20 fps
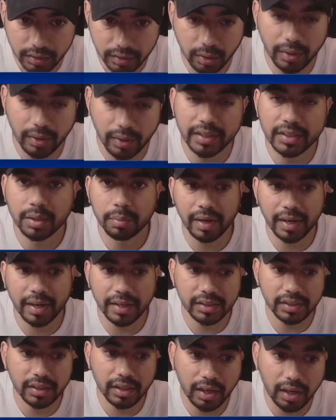Now let's
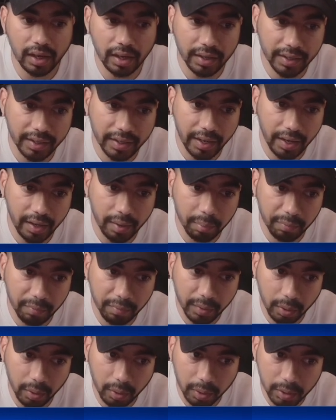imagine our
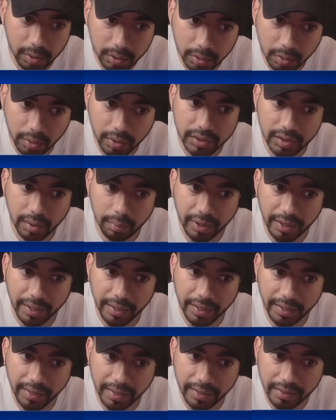game also is
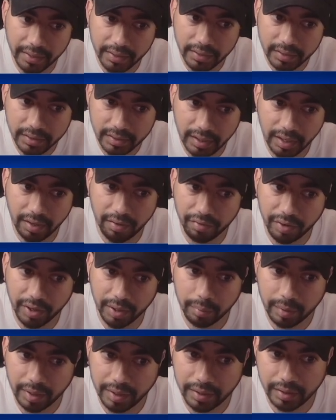updating at a same
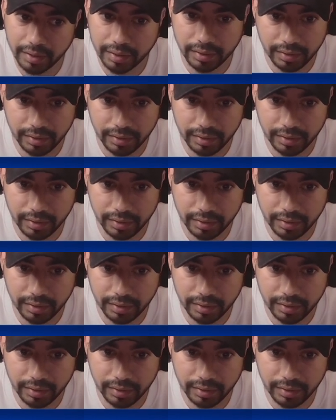frame rate,